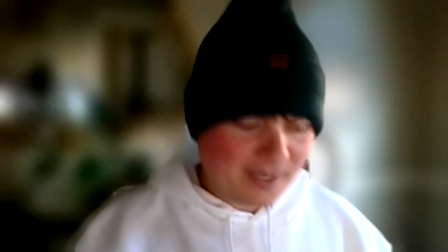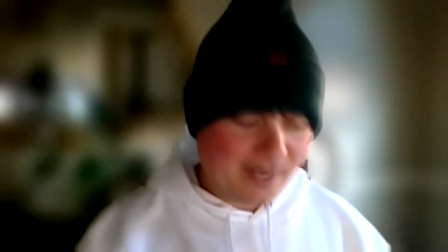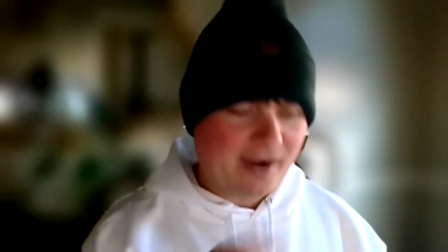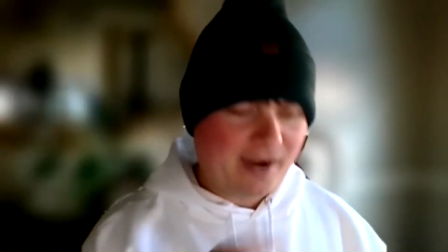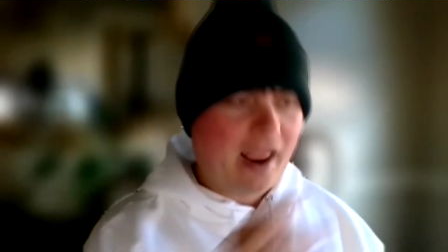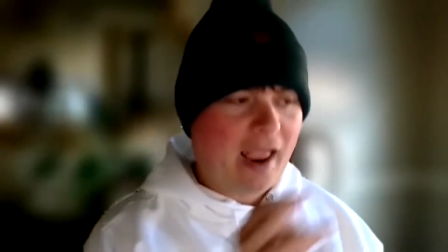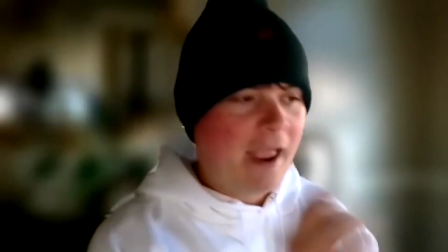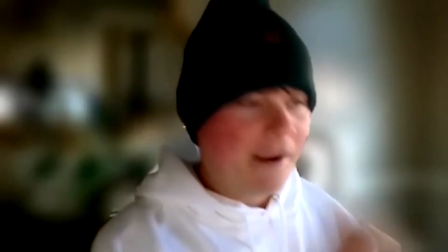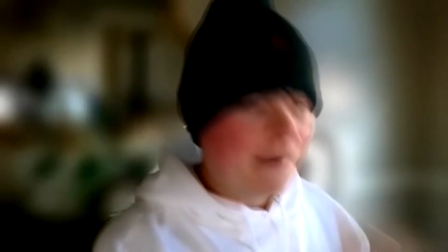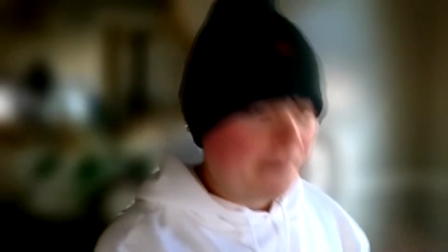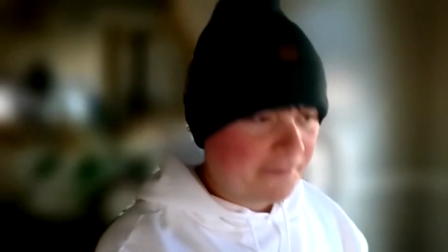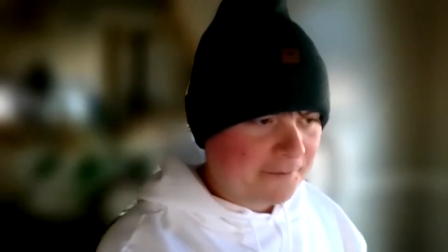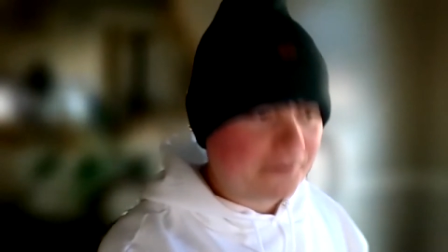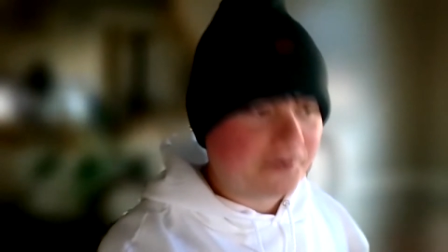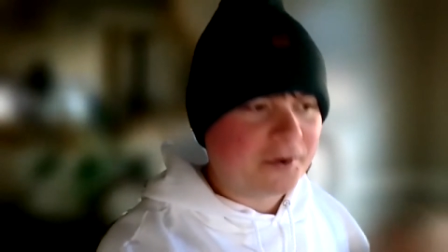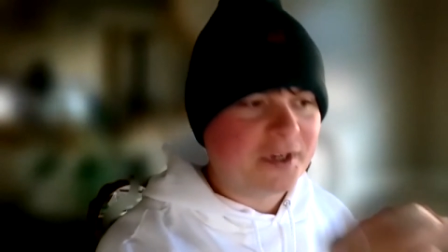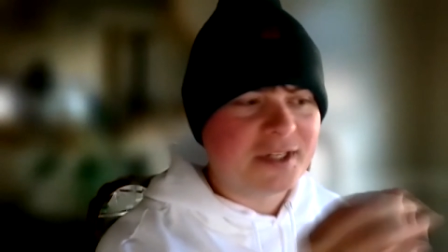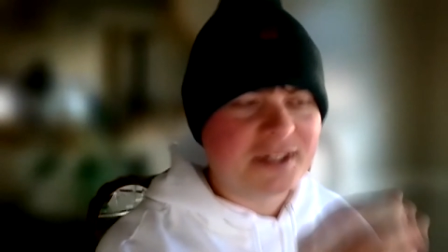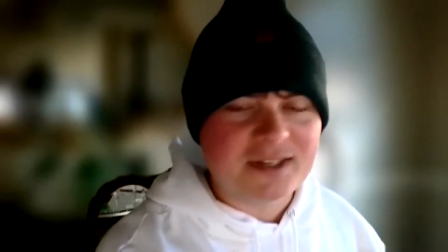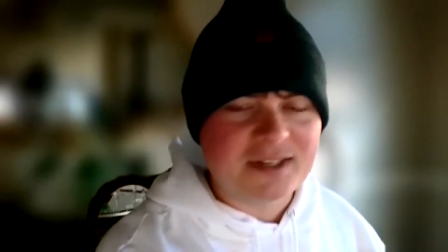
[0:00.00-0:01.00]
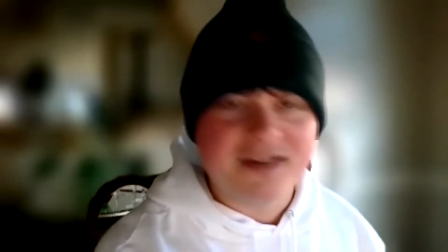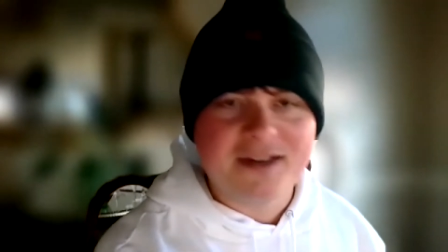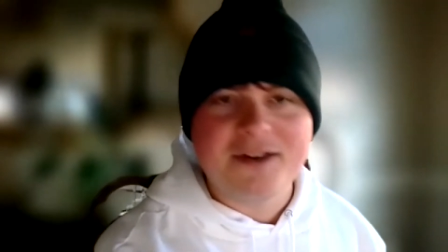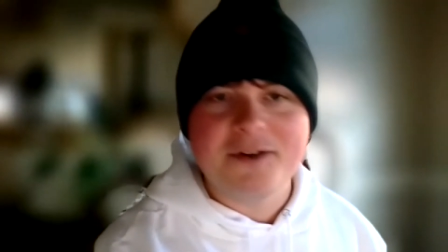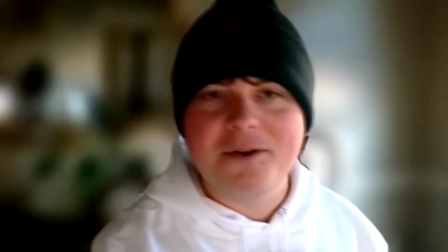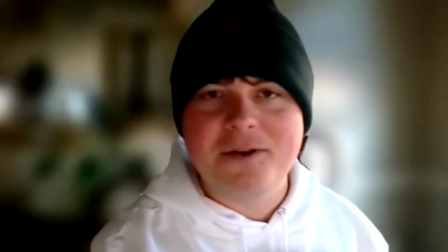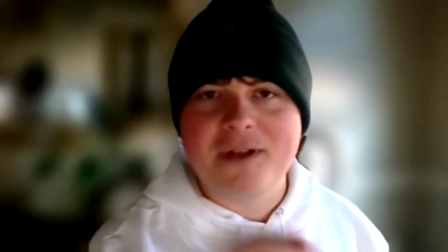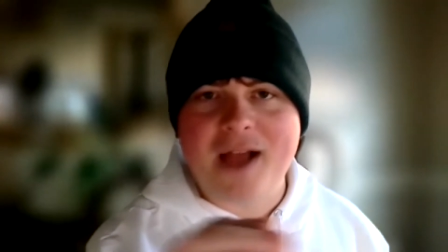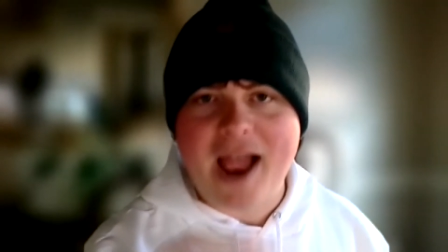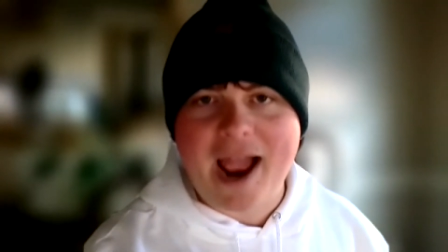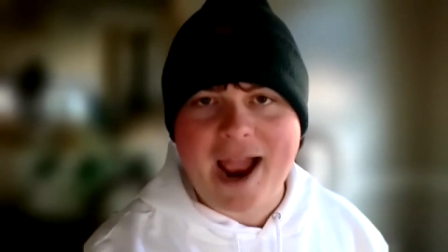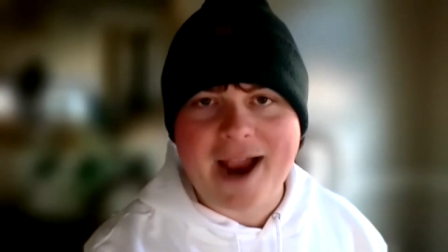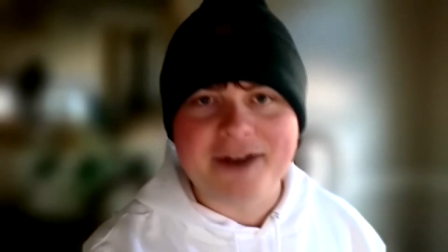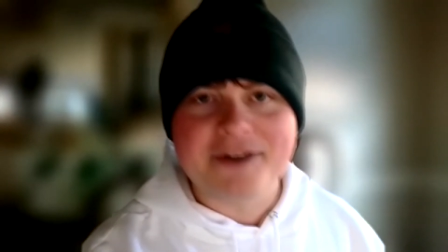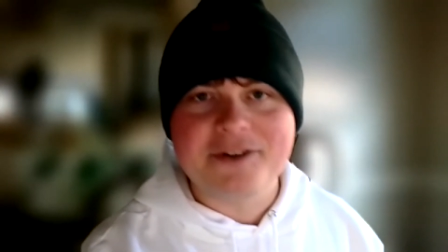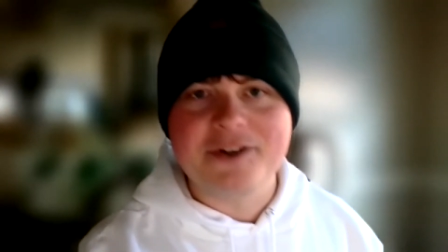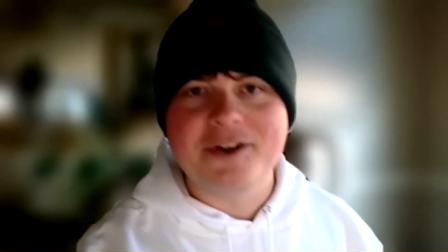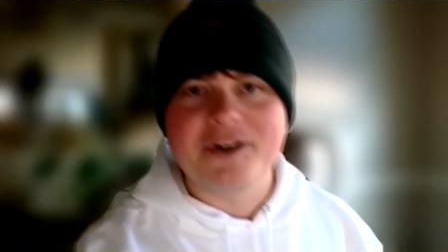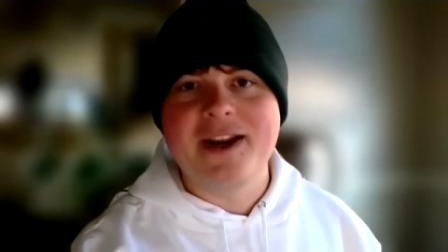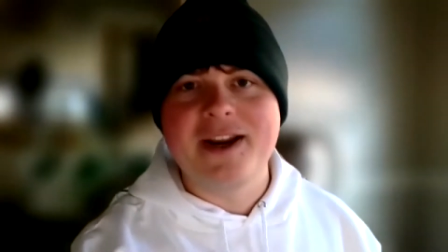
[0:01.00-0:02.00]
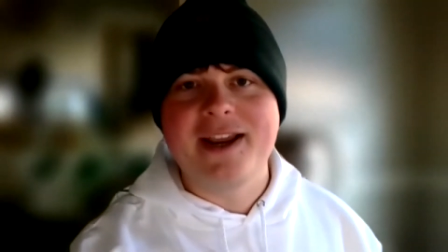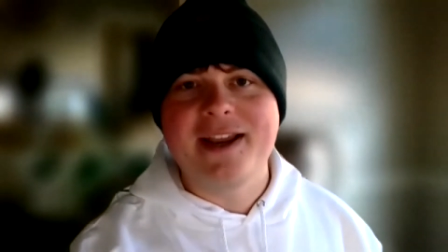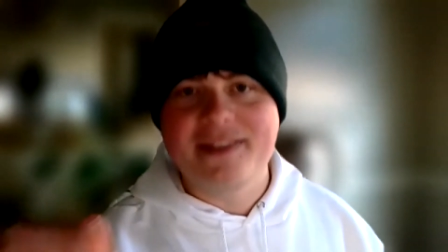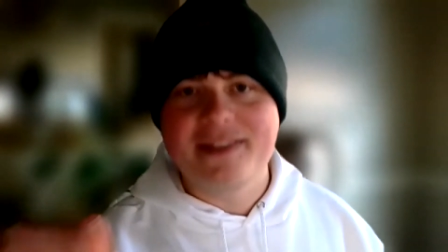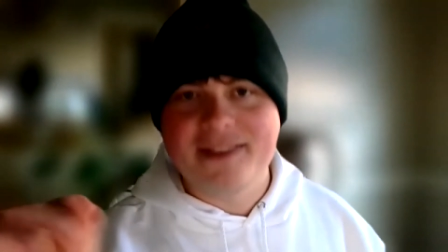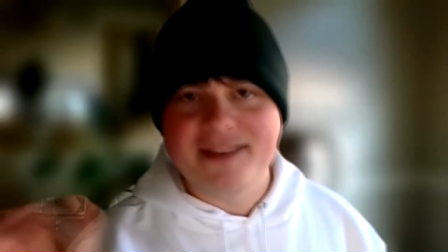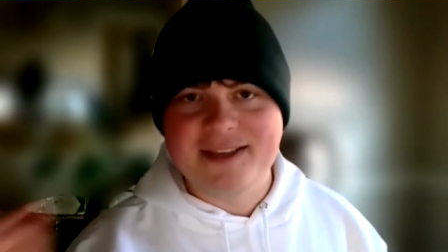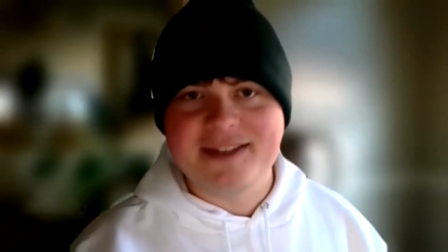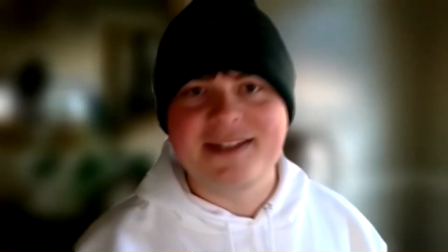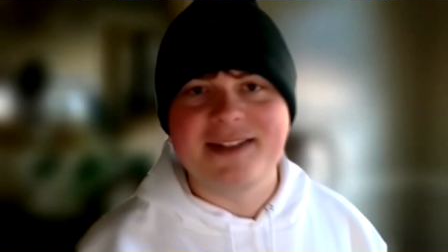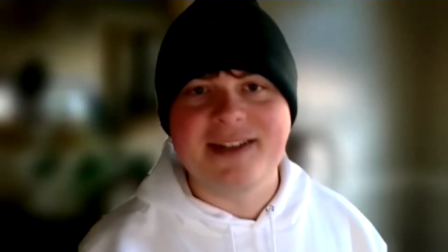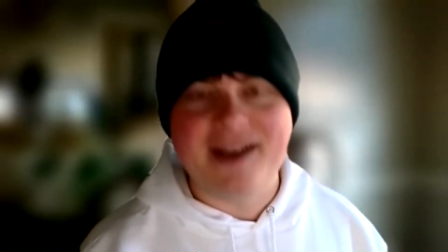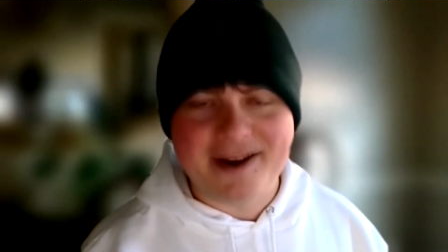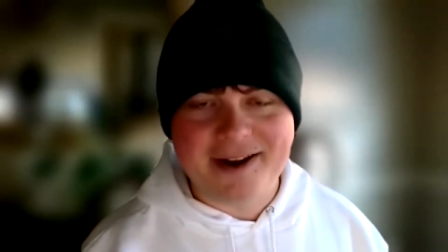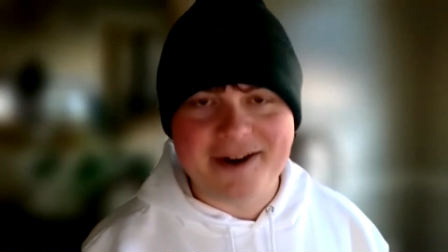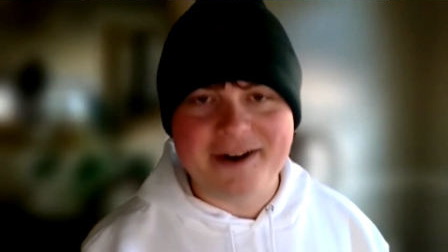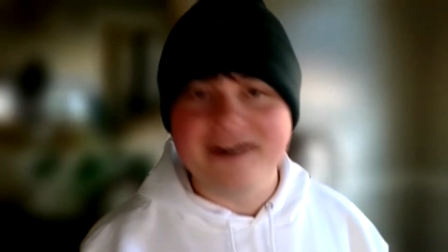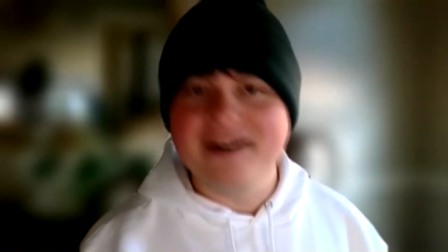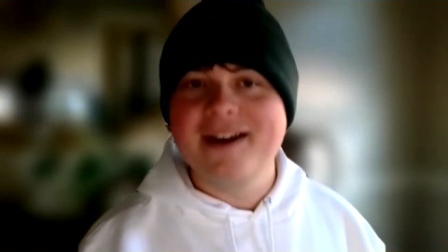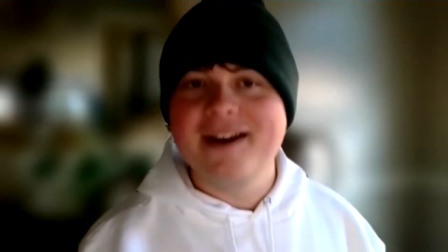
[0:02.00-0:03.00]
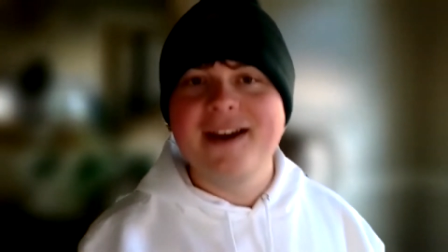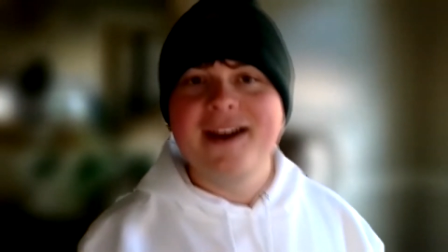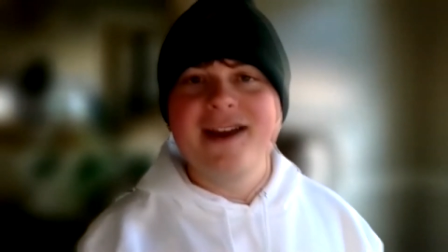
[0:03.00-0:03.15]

and every single actor in this diner